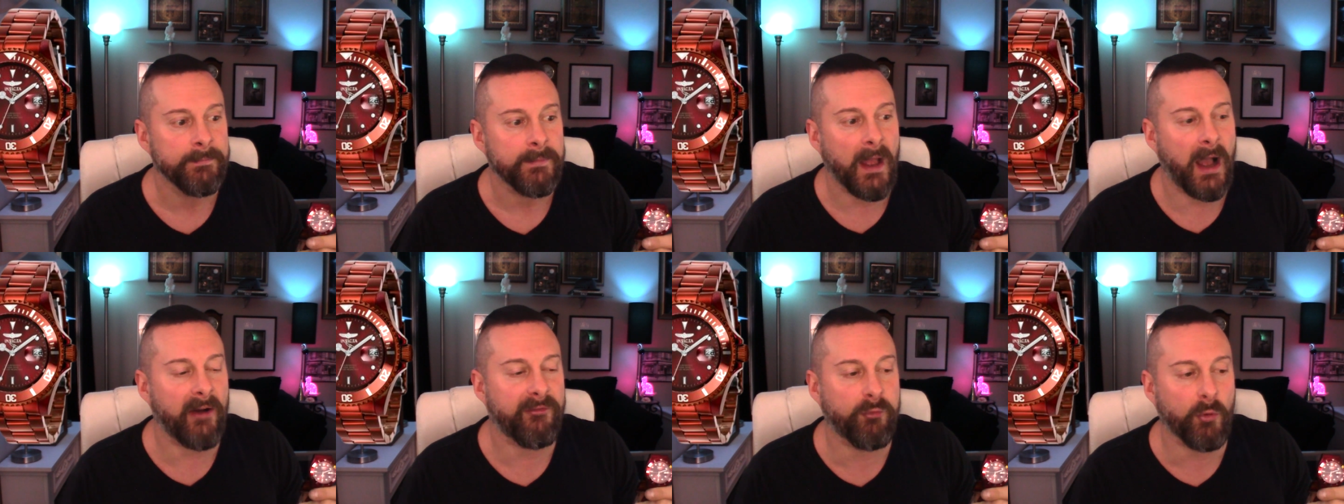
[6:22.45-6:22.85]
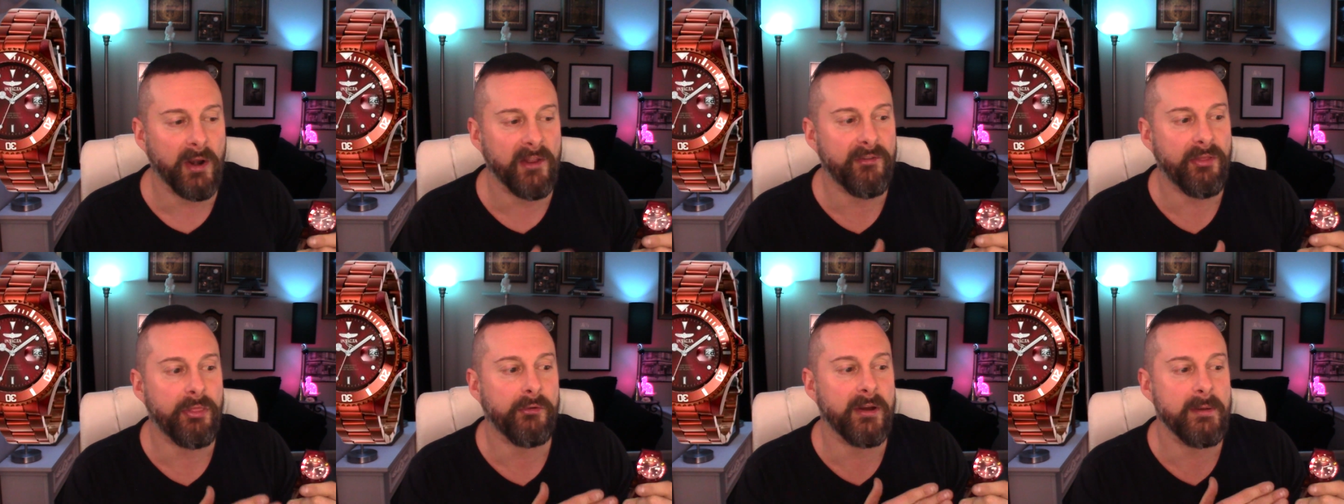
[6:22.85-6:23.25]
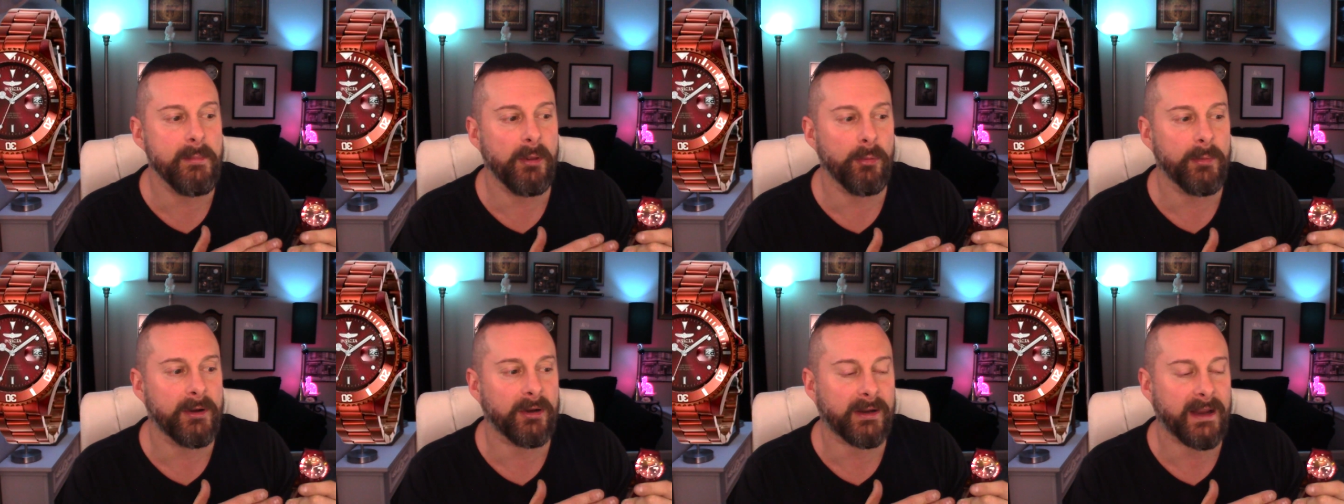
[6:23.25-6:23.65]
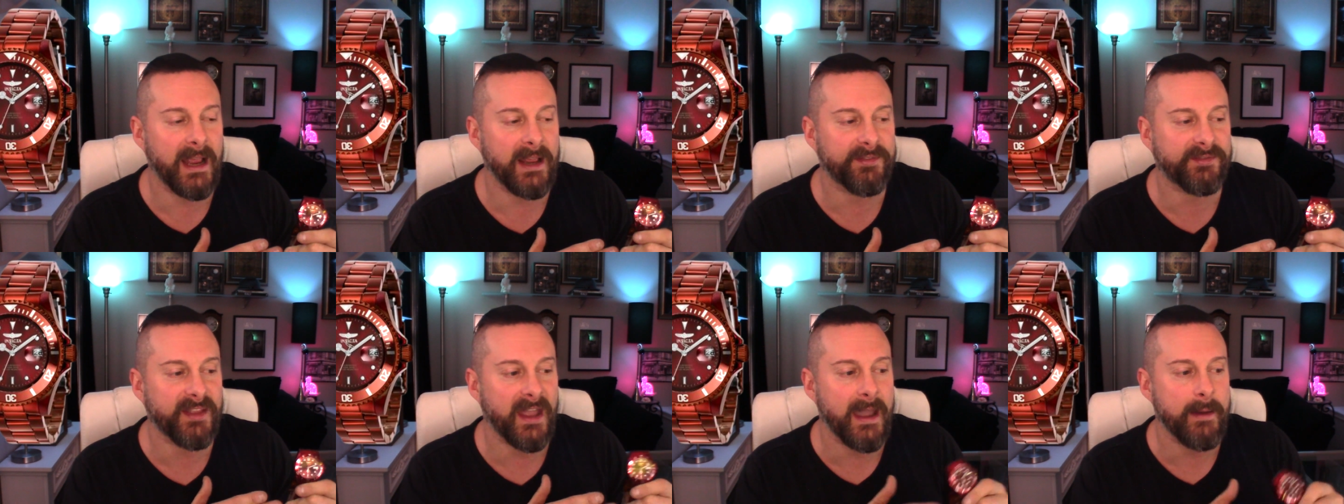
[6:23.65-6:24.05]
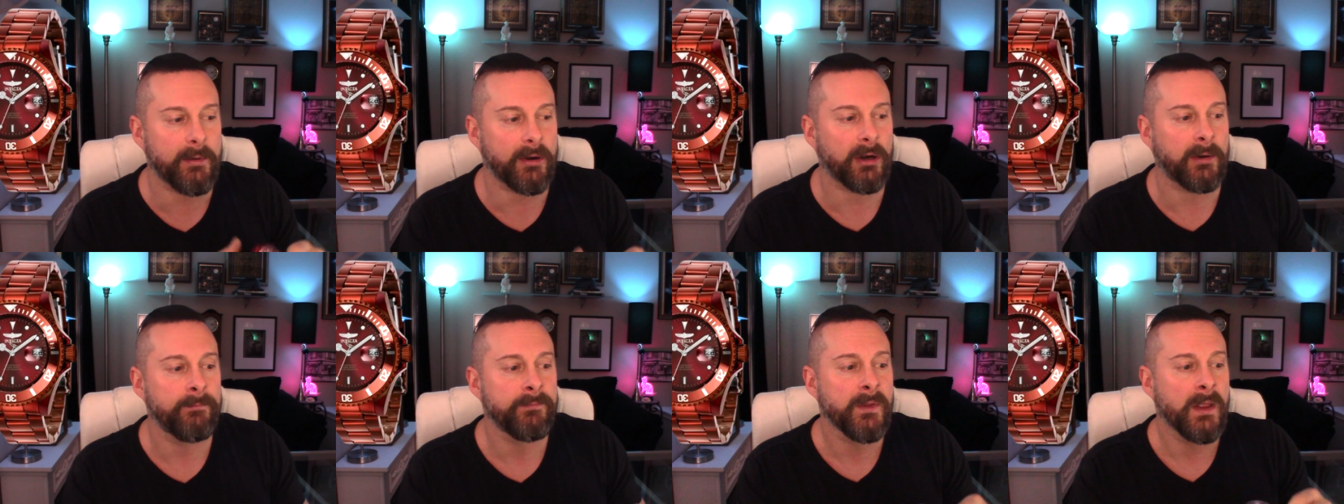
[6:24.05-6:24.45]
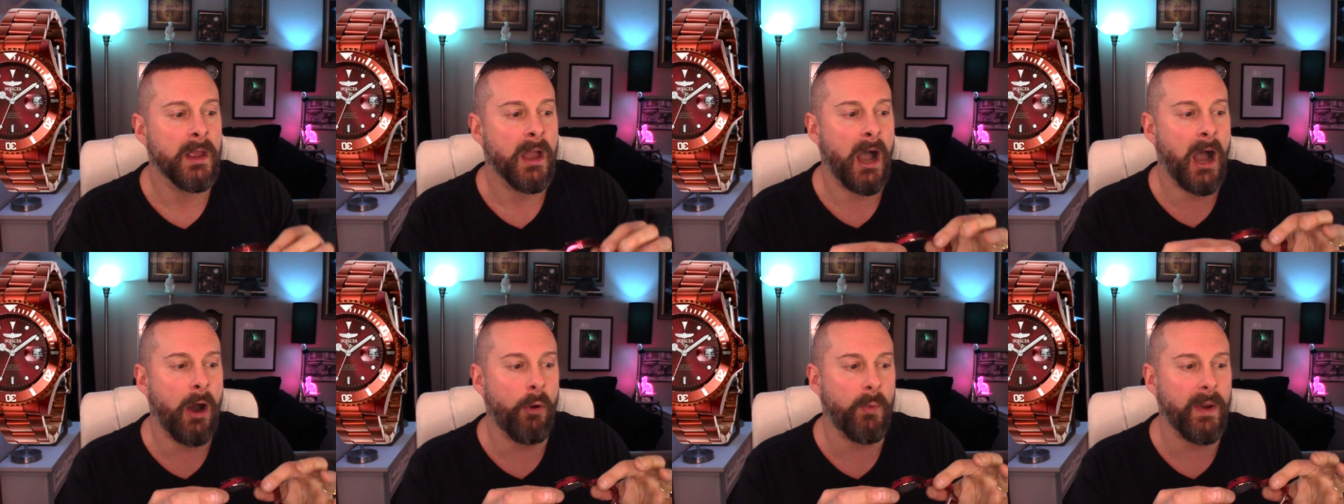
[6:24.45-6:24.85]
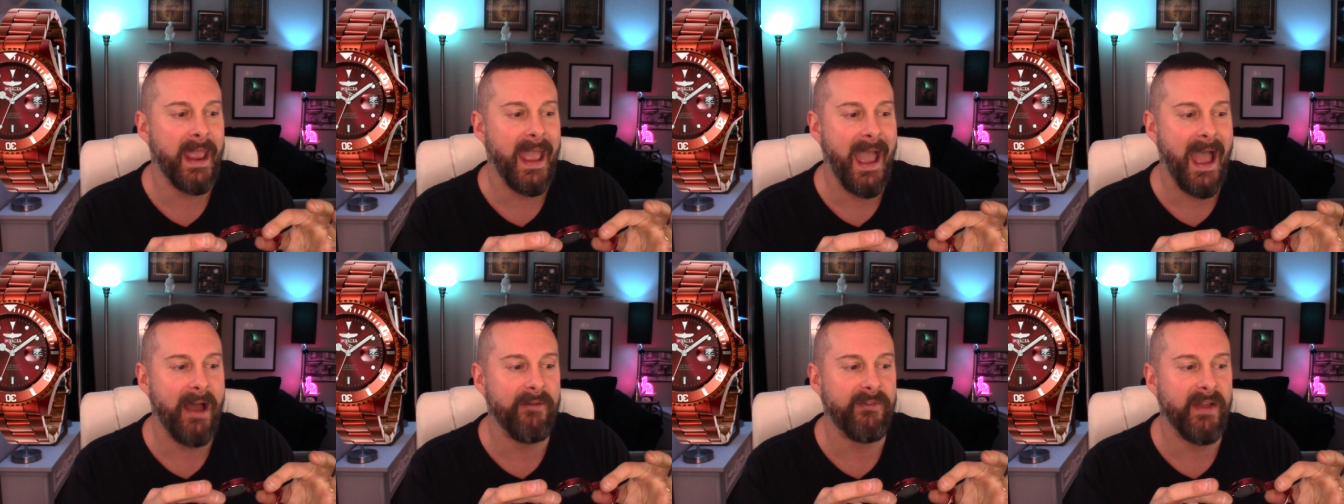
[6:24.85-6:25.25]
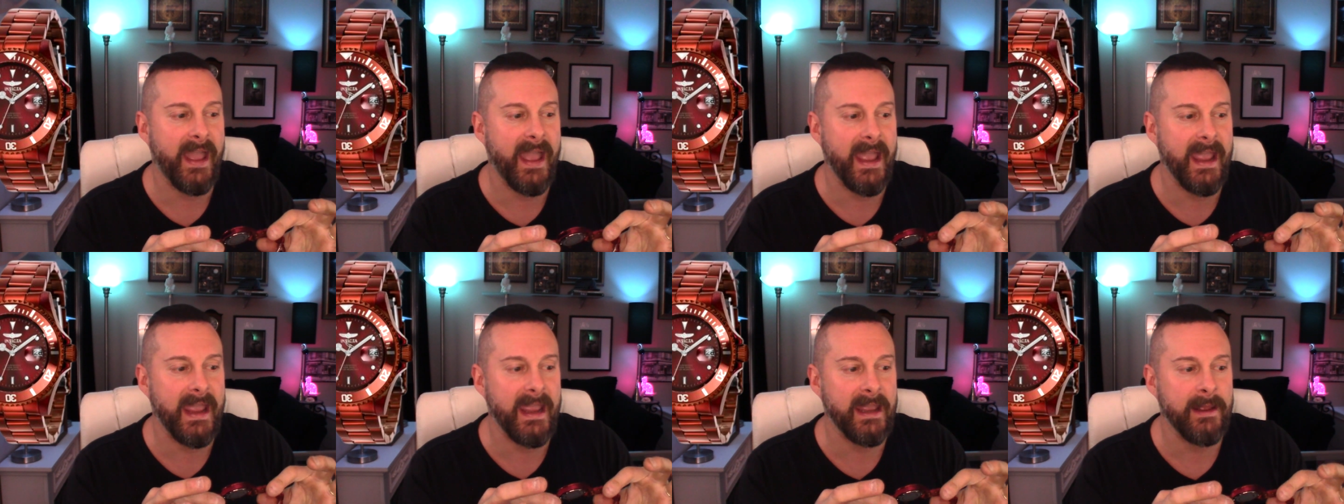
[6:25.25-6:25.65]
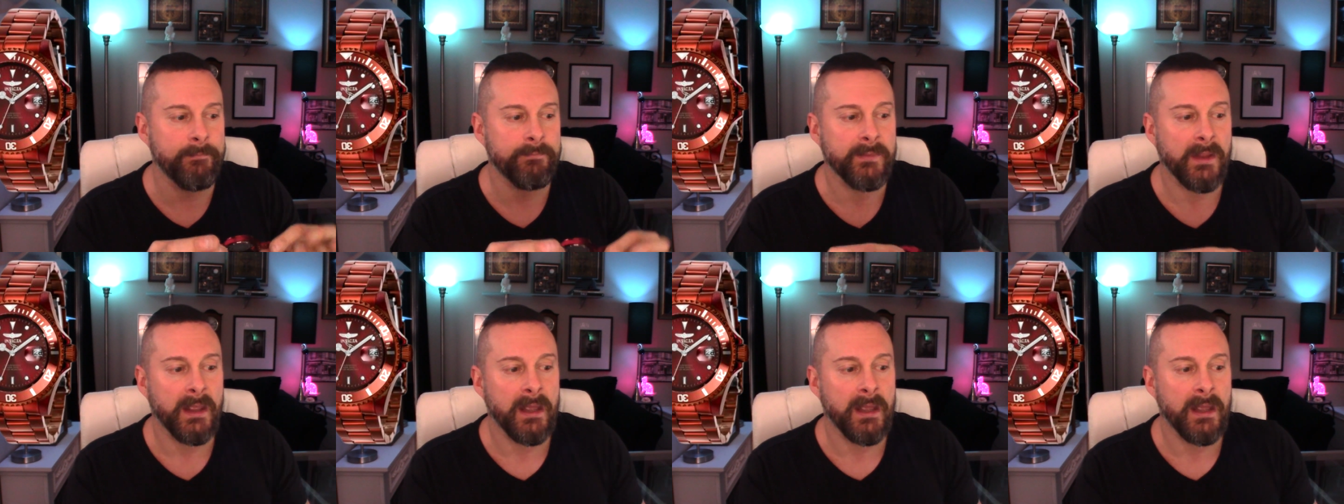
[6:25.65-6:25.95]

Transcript: Uh, forty-three millimeter case diameter. Uh, we have a